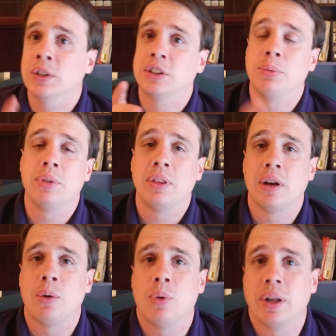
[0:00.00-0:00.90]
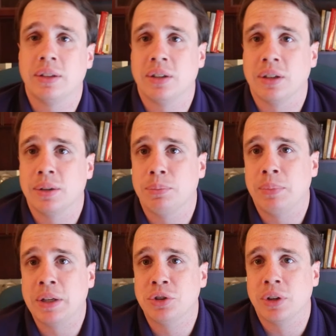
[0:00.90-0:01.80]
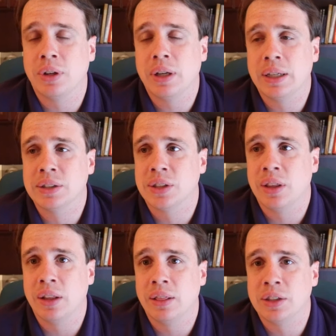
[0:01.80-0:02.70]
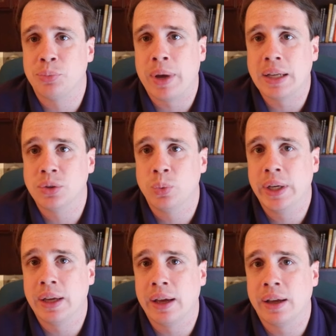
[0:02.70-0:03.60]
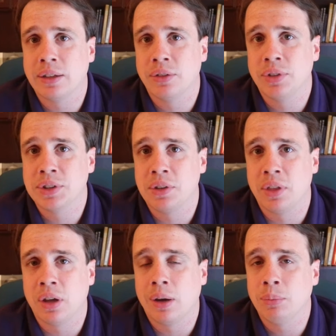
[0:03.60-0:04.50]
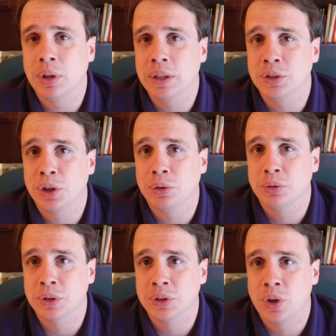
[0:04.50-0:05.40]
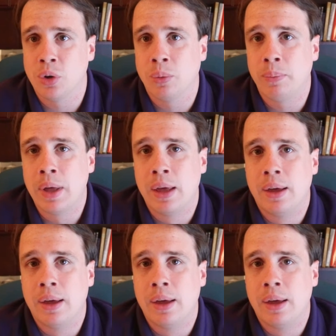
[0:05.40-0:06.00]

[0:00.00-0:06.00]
Something that I wanted to mention is that this past week I got to visit the Cumberland Children's Home